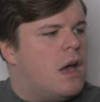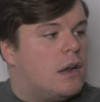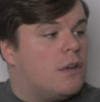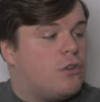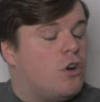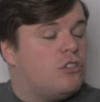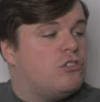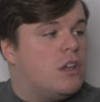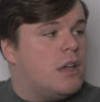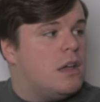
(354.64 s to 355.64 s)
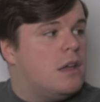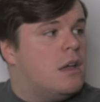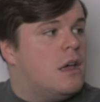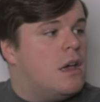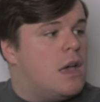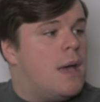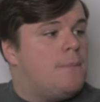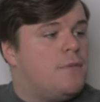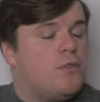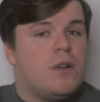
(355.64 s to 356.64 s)
And I've got to say,
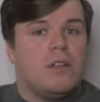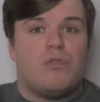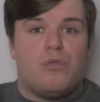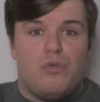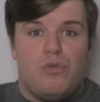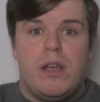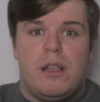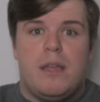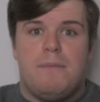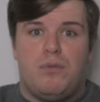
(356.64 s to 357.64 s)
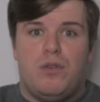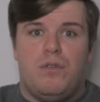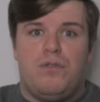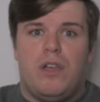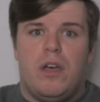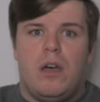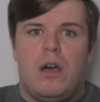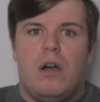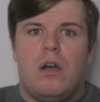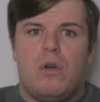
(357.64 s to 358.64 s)
Epiphone has really improved
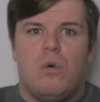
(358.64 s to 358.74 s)
their